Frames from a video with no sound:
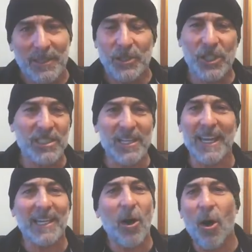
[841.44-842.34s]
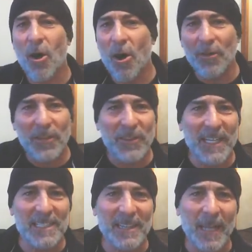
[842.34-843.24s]
Just like all the
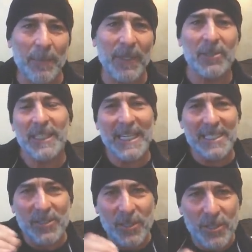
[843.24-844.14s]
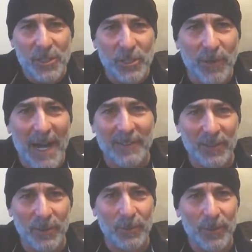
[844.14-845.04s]
things that they build, it is to distract
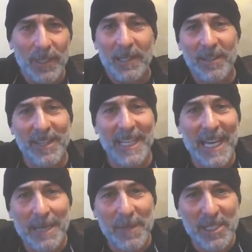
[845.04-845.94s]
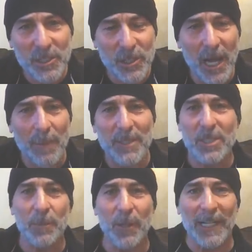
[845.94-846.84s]
you. The enemy's job is
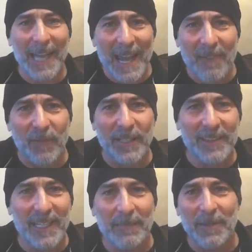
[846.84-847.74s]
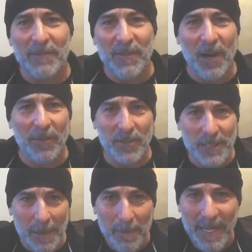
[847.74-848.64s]
to bring everything of the
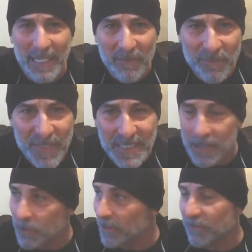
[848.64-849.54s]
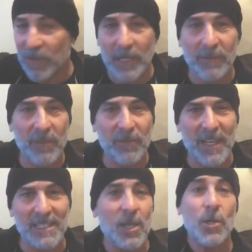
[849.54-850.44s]
fathers and make it physical in front of your
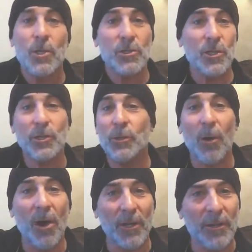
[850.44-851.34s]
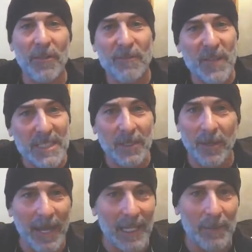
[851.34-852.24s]
face, so you honor the
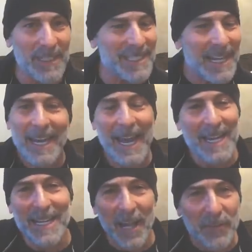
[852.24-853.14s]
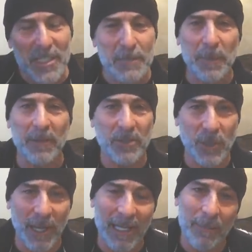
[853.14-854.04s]
physical elements and not the
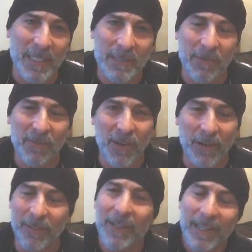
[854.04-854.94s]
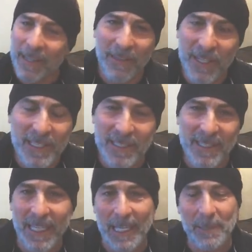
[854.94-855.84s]
spiritual elements of the Father. This
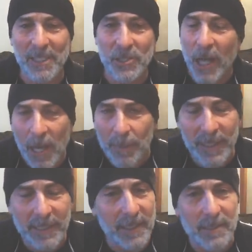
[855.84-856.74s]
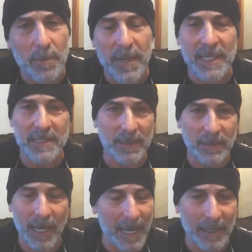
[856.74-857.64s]
is the enemy's job, and he does amazing
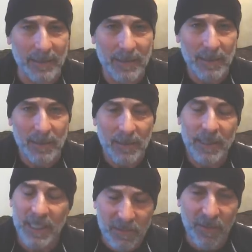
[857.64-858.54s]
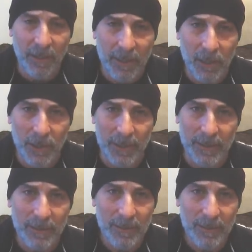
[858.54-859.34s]
at it. He's very good.